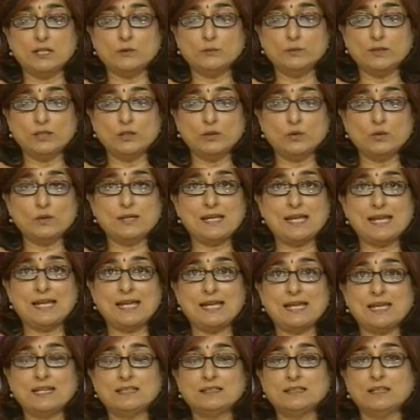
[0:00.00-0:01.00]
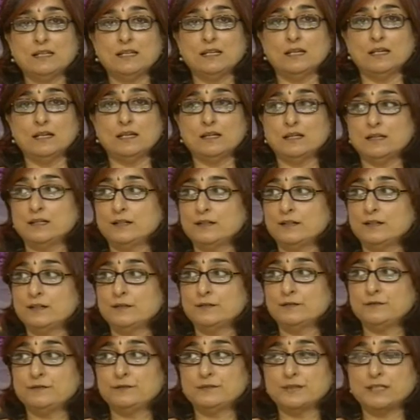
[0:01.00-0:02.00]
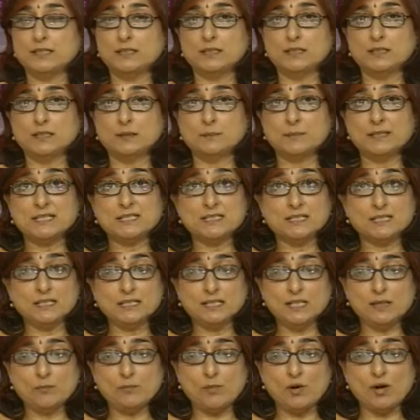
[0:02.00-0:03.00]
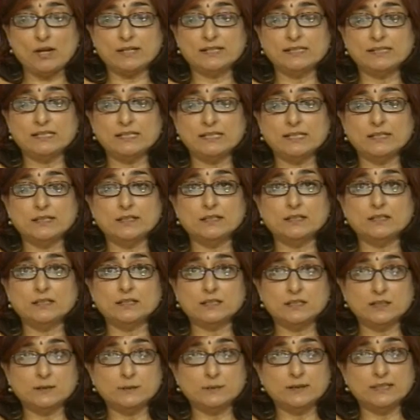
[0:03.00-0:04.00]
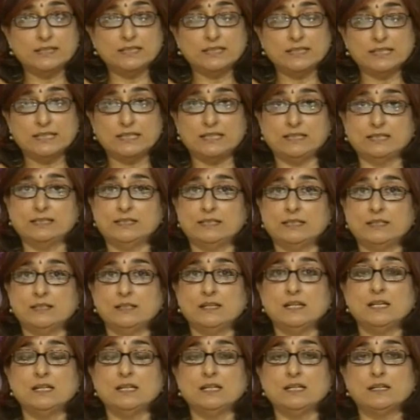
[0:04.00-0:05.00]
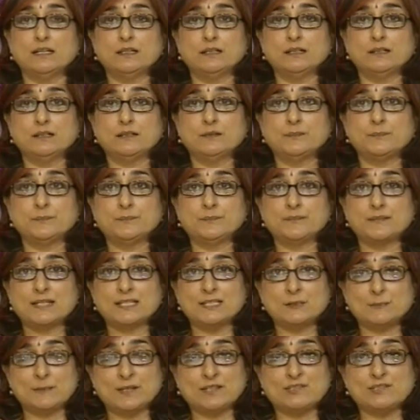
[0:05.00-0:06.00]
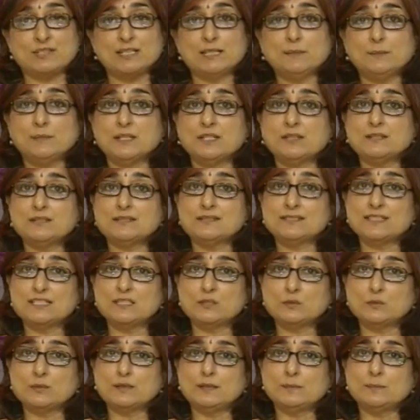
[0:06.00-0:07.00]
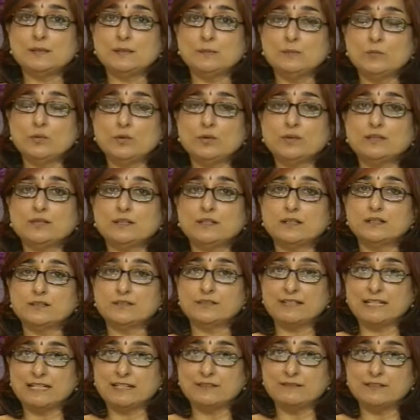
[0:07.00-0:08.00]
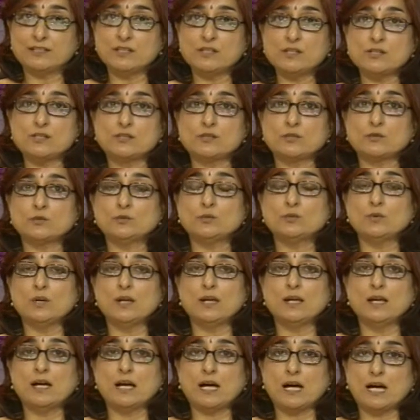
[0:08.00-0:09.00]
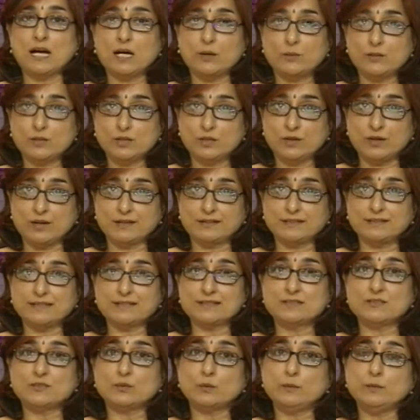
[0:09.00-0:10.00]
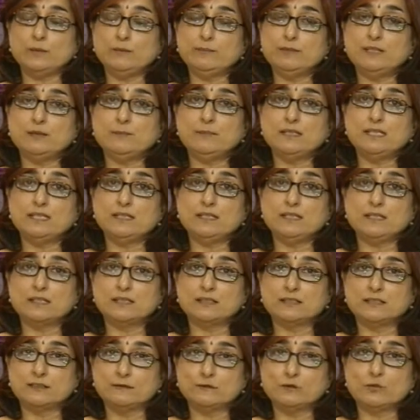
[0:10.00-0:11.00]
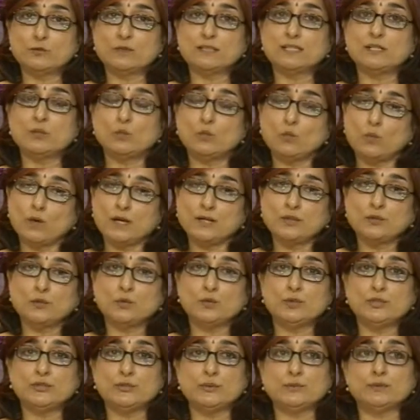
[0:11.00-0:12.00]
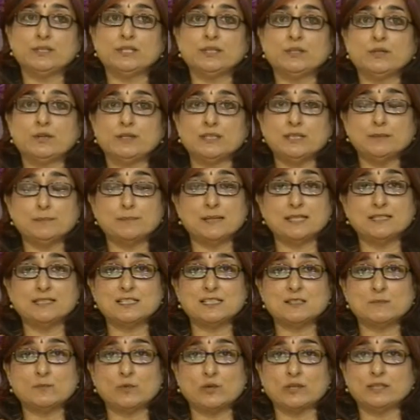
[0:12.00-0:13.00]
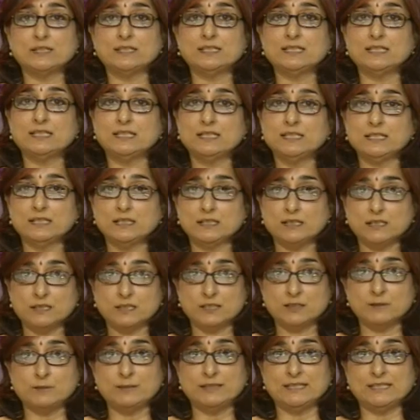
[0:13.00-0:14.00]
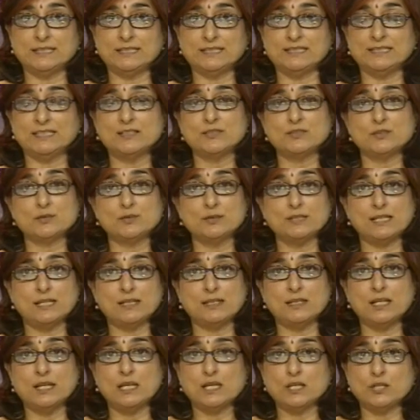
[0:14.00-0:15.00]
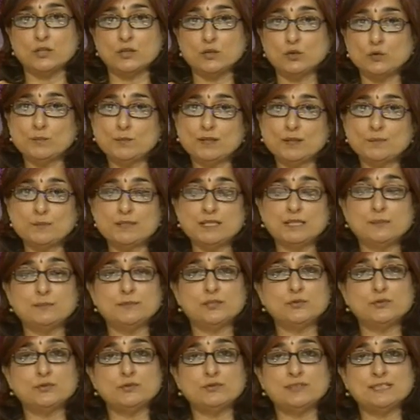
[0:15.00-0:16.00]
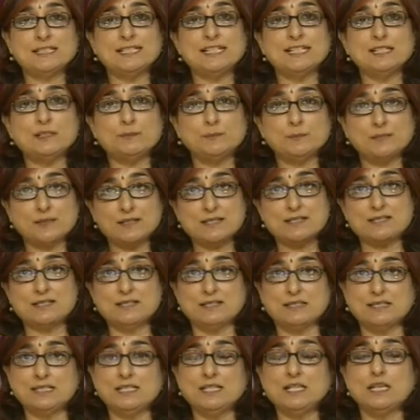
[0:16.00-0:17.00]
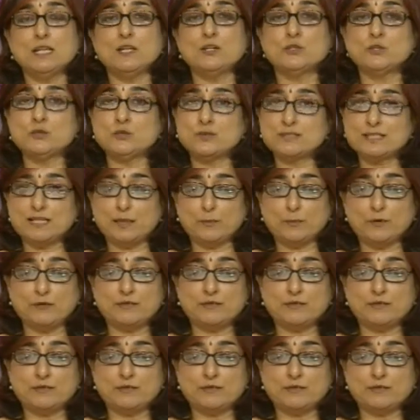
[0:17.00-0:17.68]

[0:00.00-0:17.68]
will look at the maternal body in urban India. Especially because this will be more relevant to our context. So we will be devoting one whole unit on the mother's body in urban India, so that you may be able to relate personally to some of